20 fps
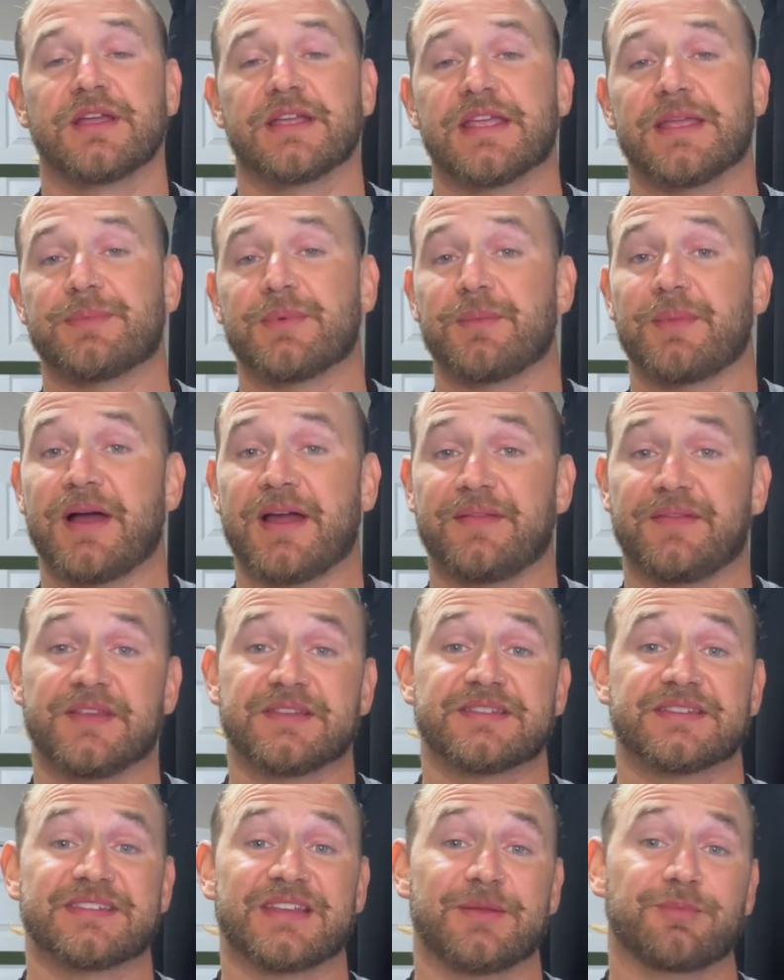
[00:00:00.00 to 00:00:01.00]
Keep in mind,
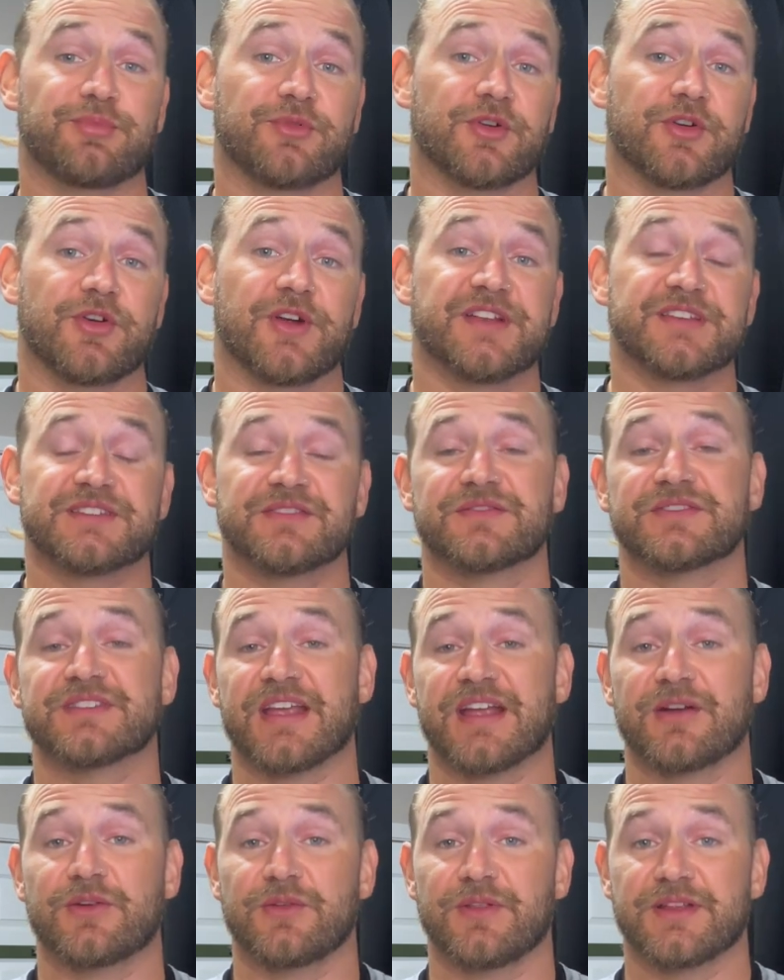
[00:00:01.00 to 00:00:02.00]
this is a progressive
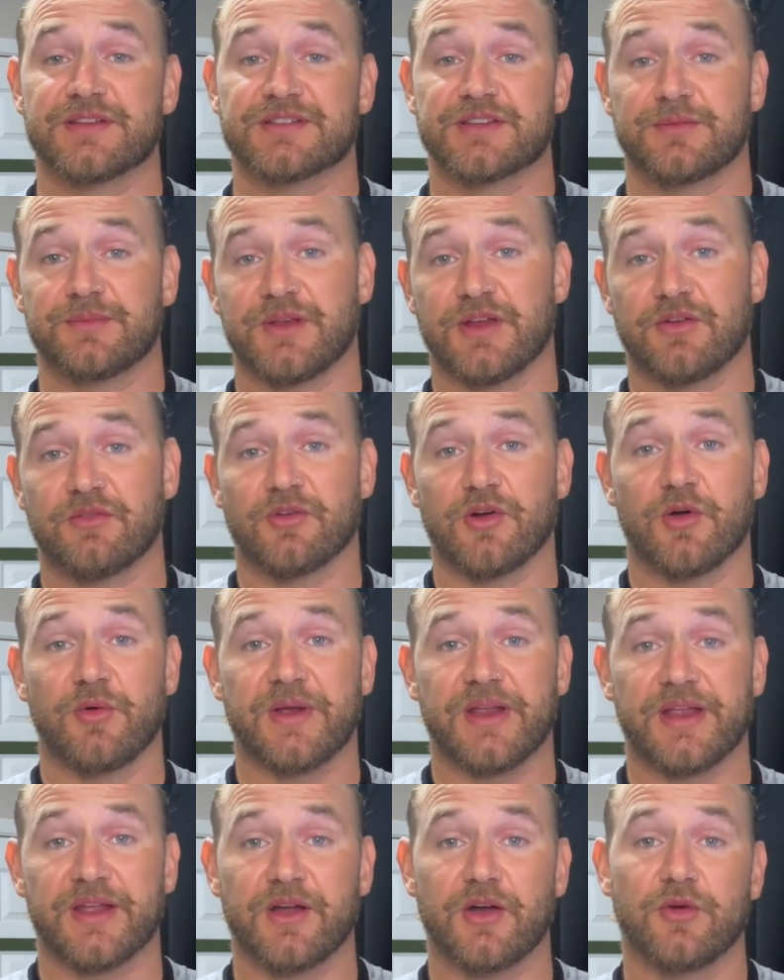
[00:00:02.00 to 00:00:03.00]
cycle that's going to be
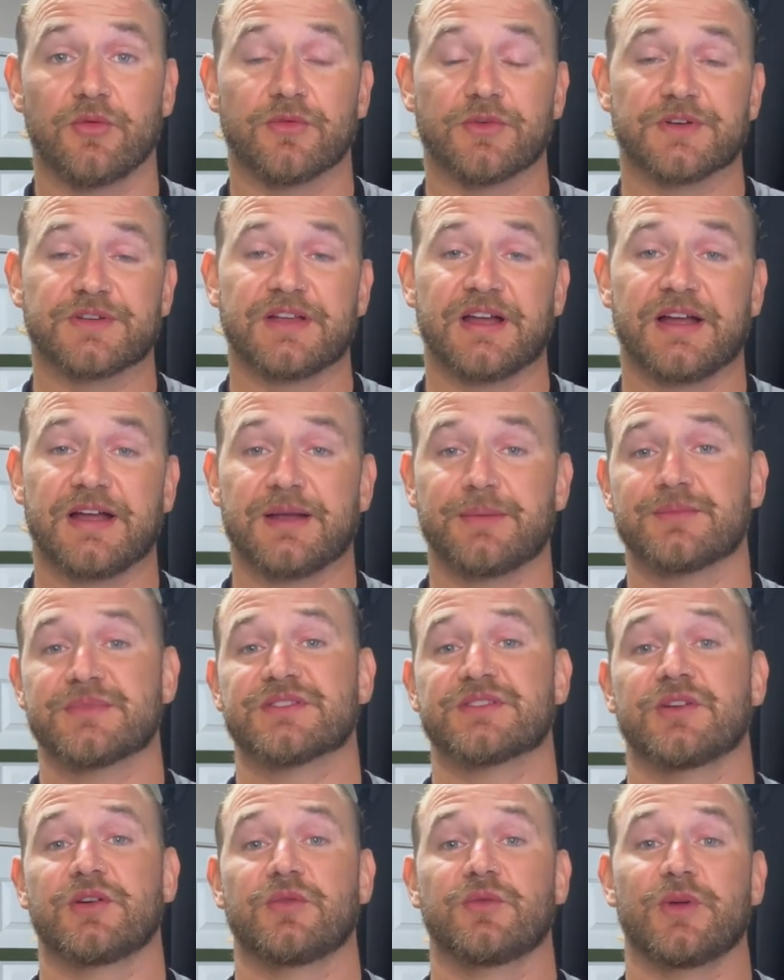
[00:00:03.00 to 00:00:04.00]
growing over time.
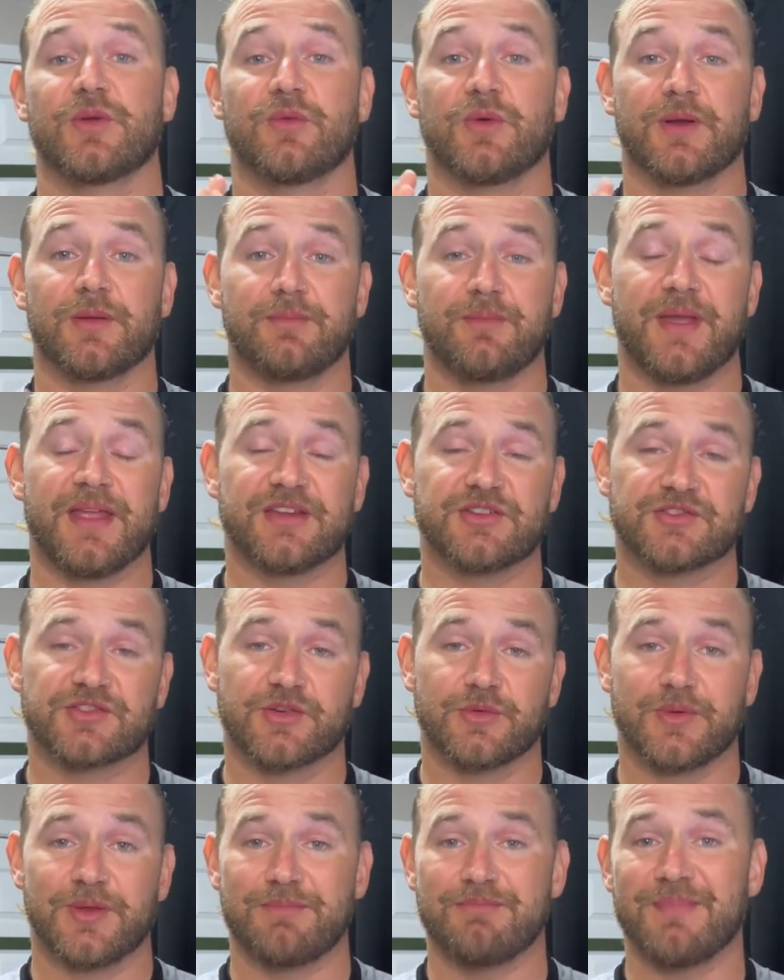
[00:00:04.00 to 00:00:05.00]
So we want to make
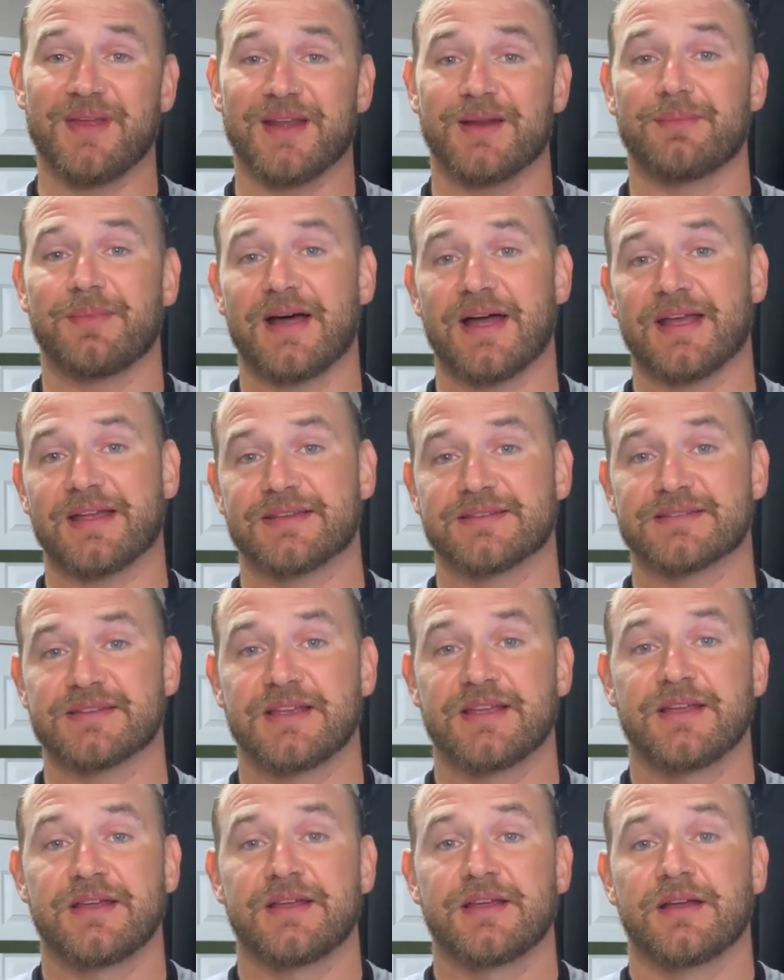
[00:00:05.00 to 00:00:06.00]
sure we minimize
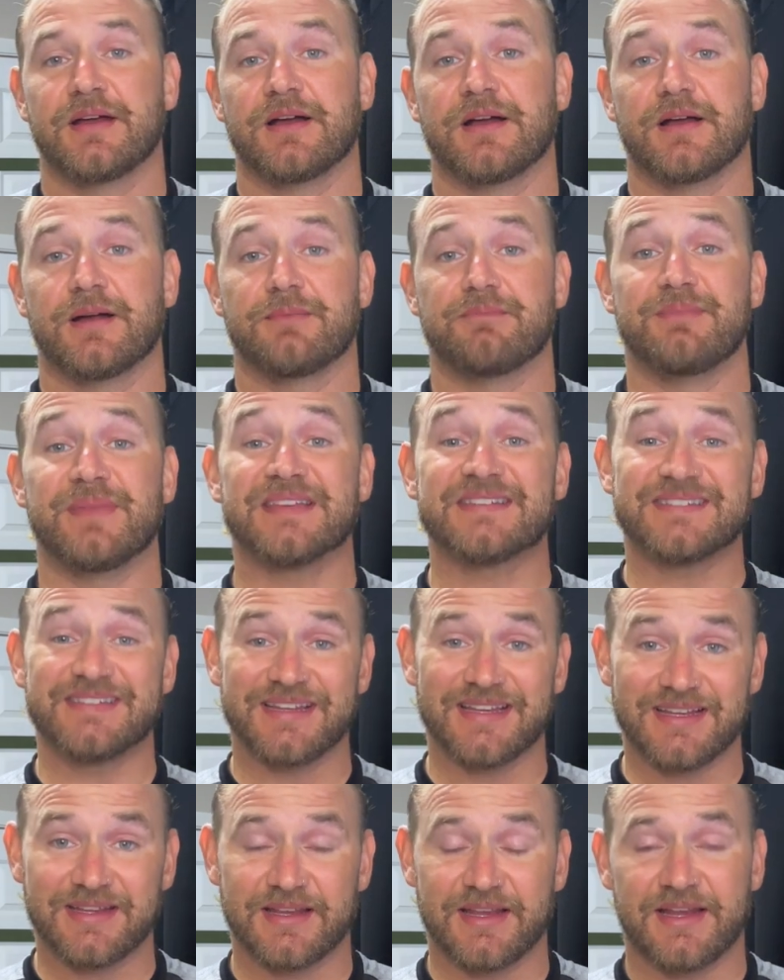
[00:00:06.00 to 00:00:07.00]

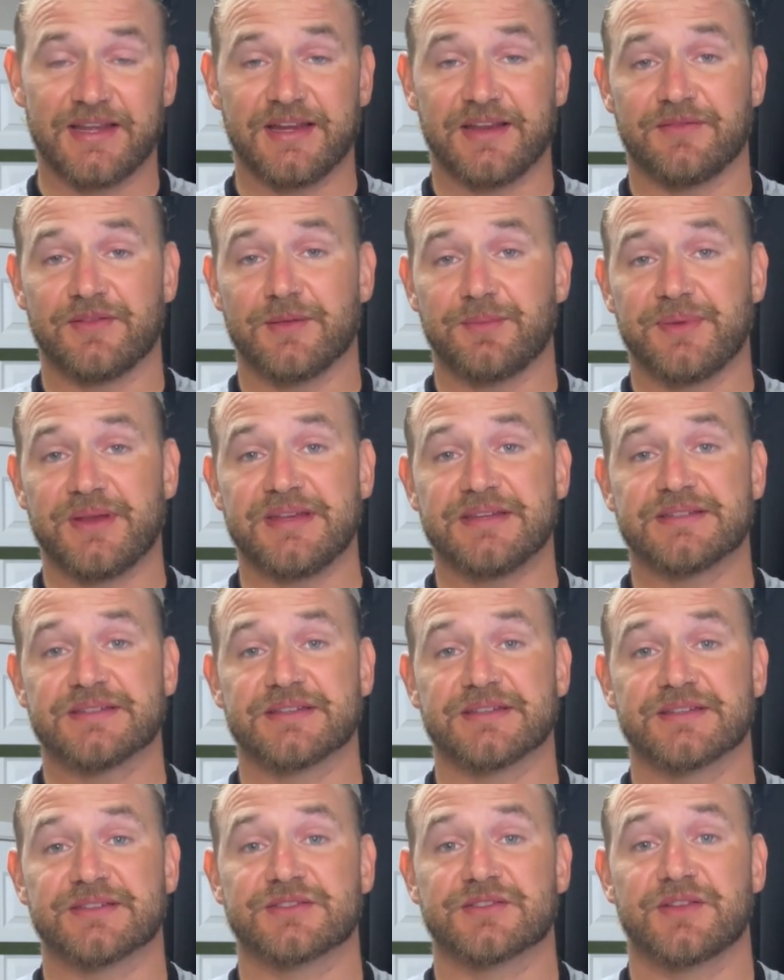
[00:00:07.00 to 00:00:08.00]
missing any of the
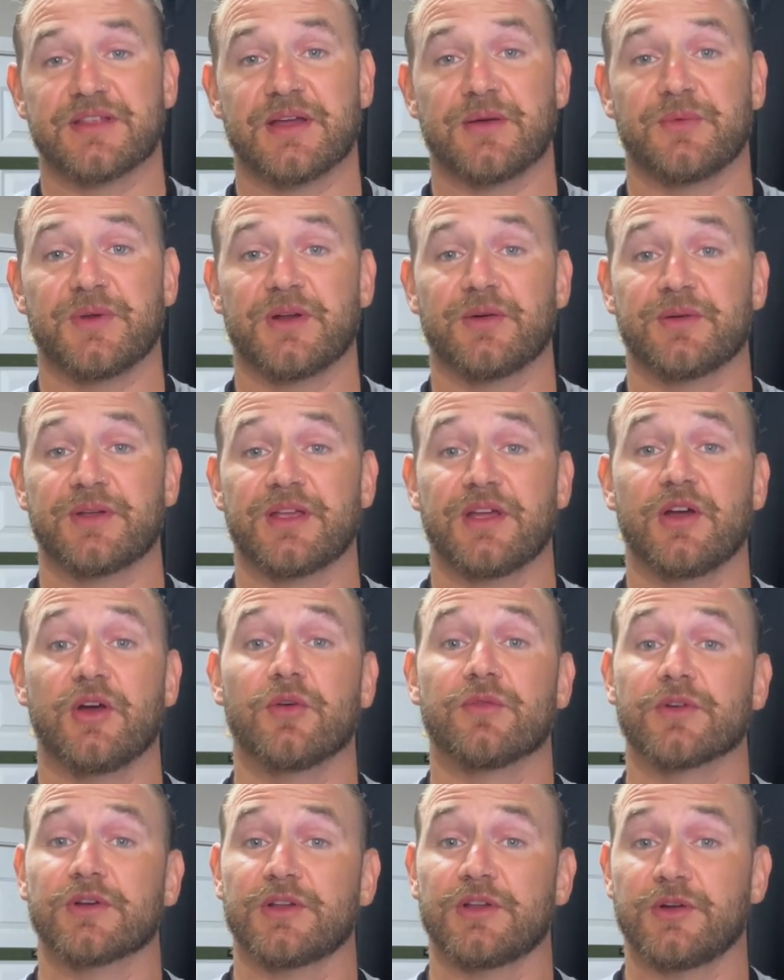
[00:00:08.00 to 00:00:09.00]
pieces so that we don't get
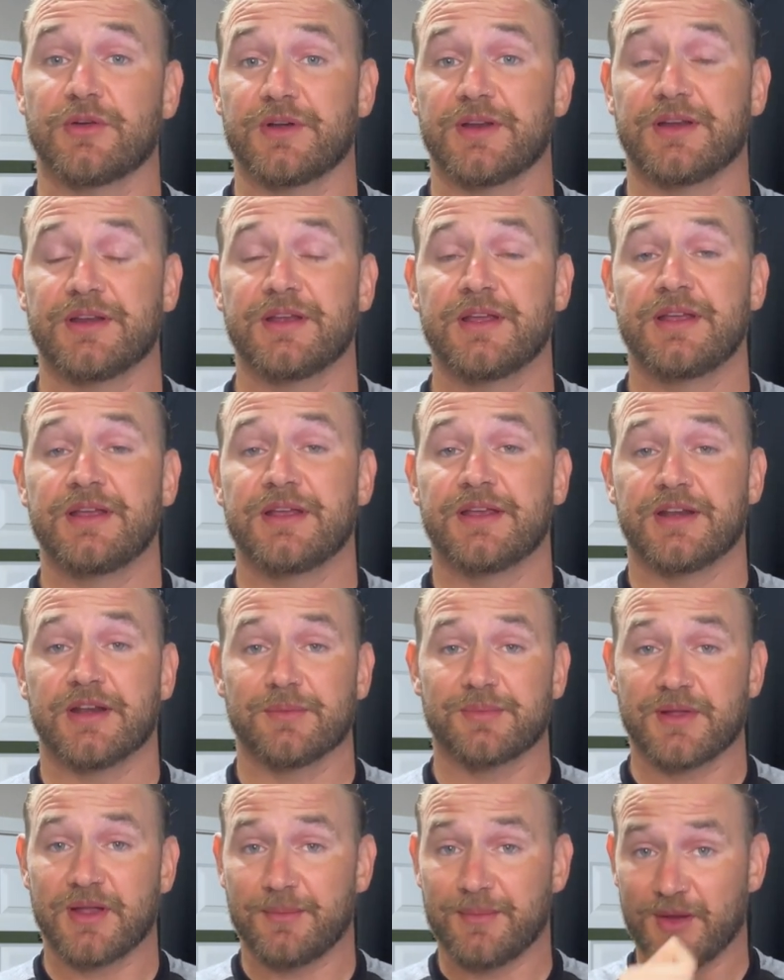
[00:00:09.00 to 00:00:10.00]
overloaded in
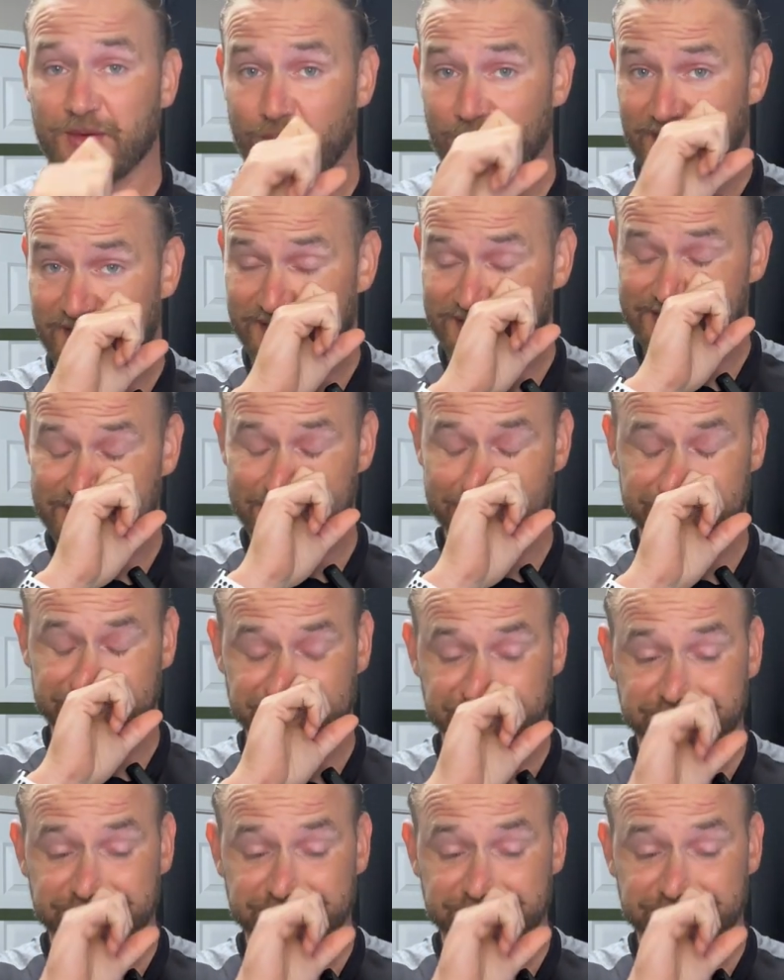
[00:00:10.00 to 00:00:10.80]
upcoming weeks.